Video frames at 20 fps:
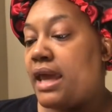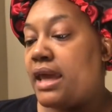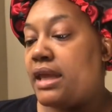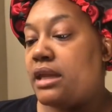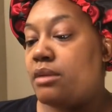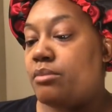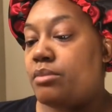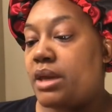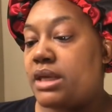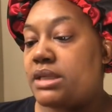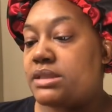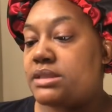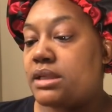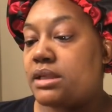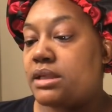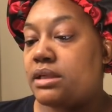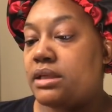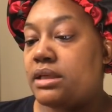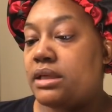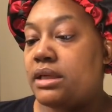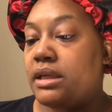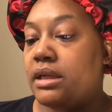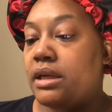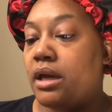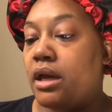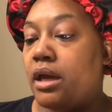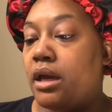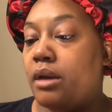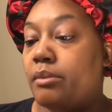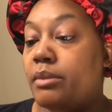and it basically
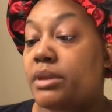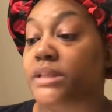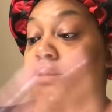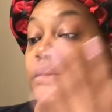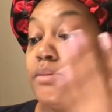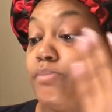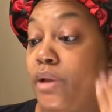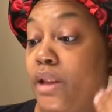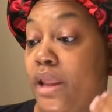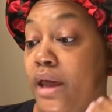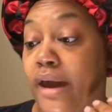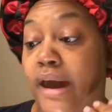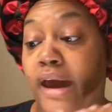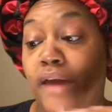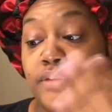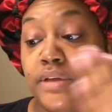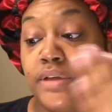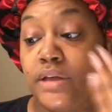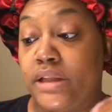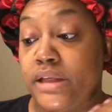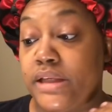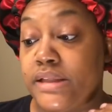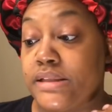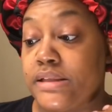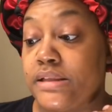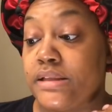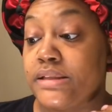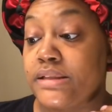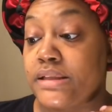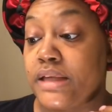um it's apply after
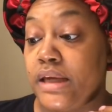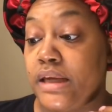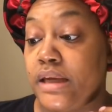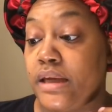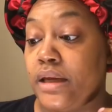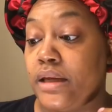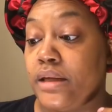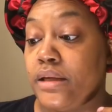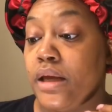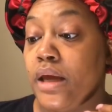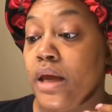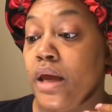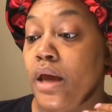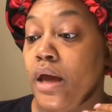cleansing the skin